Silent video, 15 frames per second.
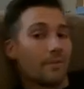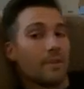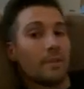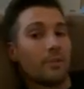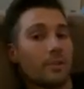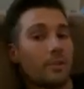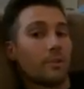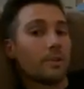
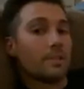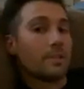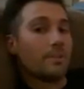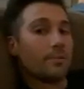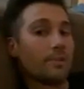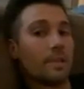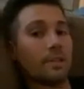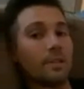anything you want to see in
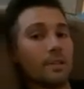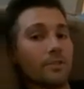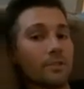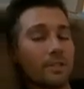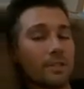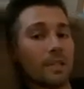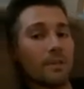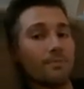particular,
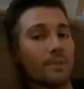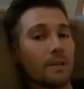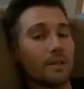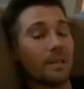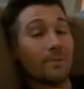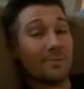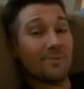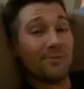just keep
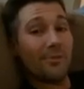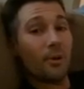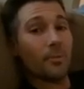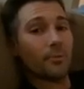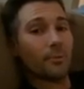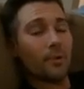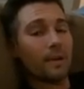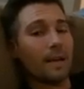us
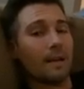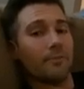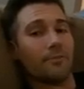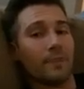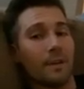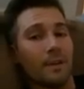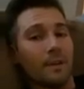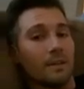informed. We want to
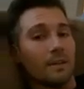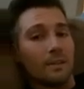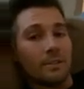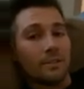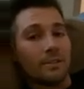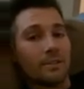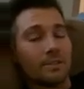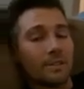have
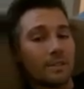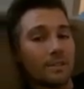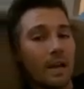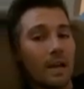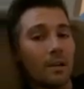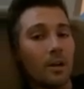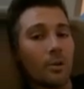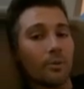just a
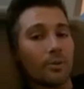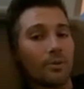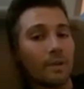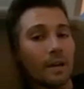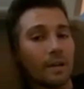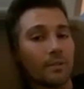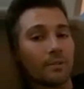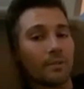dialogue with you guys.